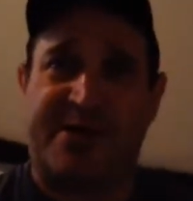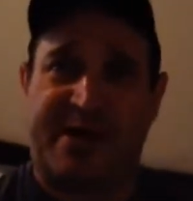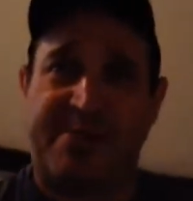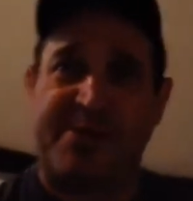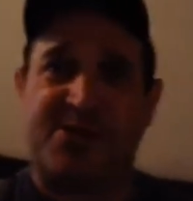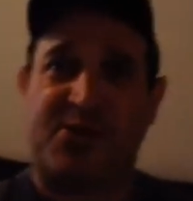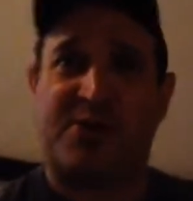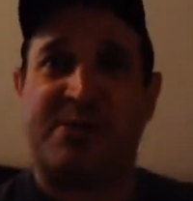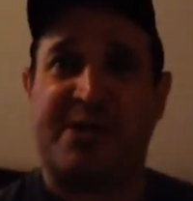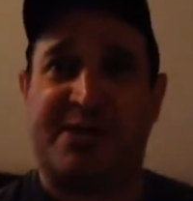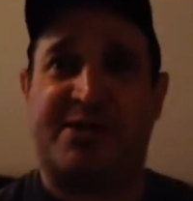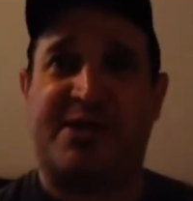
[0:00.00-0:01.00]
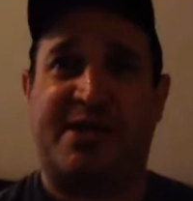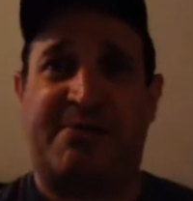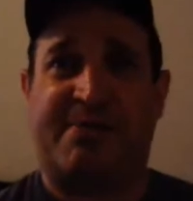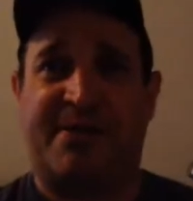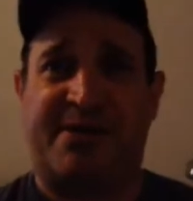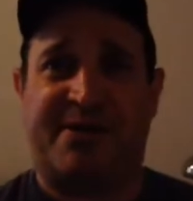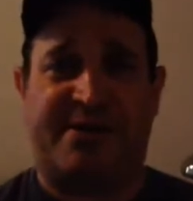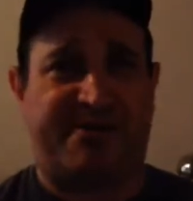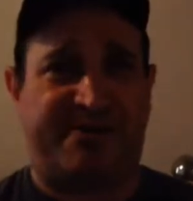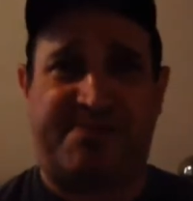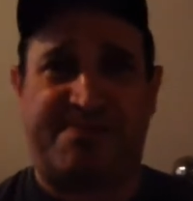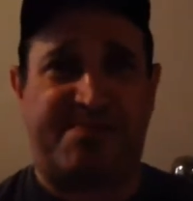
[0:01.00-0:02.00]
come and join me at the gym.
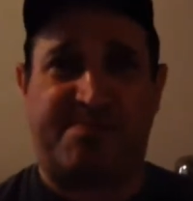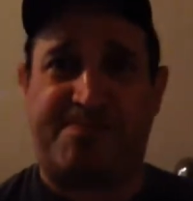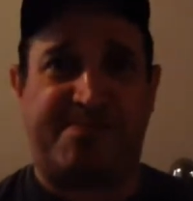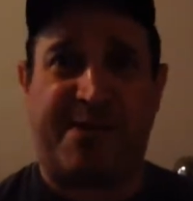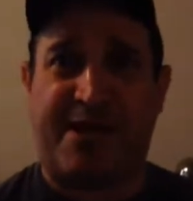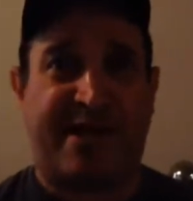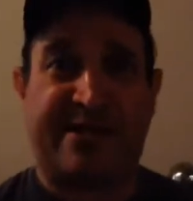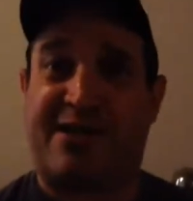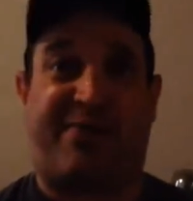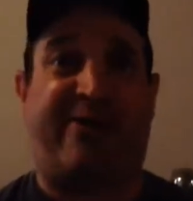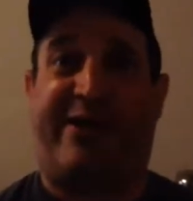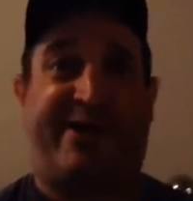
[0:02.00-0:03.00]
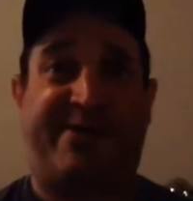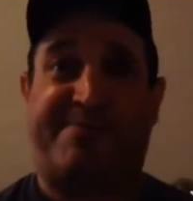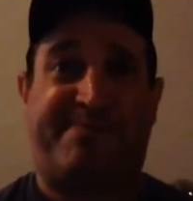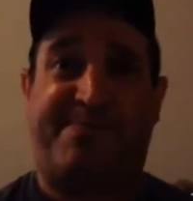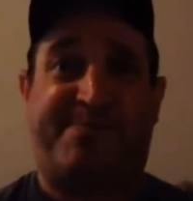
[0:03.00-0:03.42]
Exhilarating.